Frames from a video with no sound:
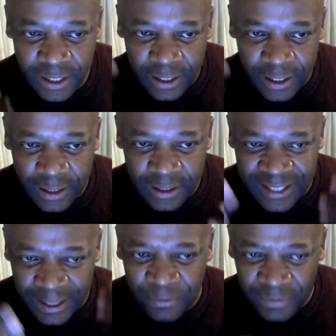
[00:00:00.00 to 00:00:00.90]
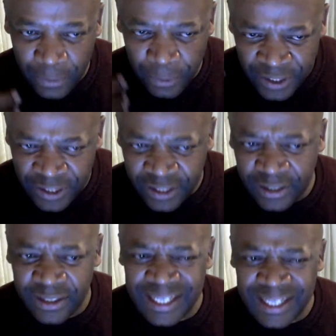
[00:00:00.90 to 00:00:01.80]
some of the
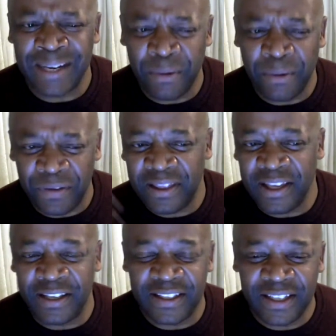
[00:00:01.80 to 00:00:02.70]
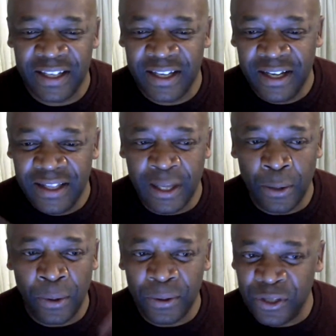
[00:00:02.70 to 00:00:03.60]
questions and some of the things, they
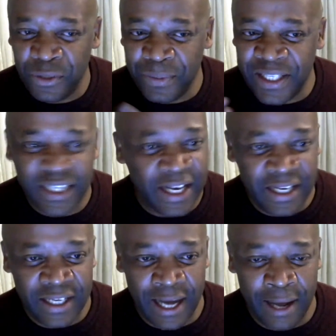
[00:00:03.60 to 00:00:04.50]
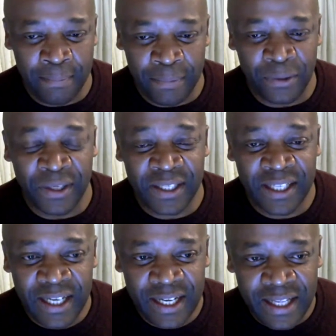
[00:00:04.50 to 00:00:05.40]
will automatically come because
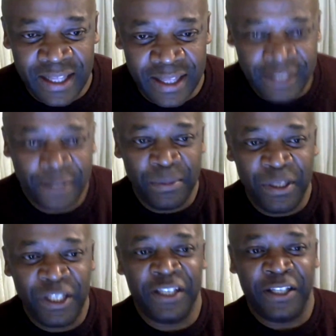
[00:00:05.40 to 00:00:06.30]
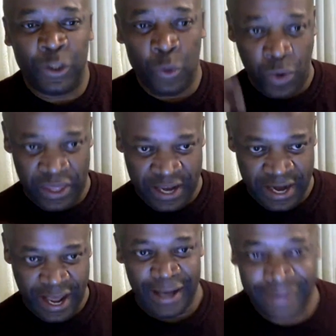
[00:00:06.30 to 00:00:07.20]
this mission is within
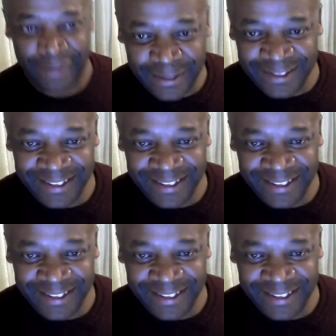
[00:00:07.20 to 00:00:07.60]
us.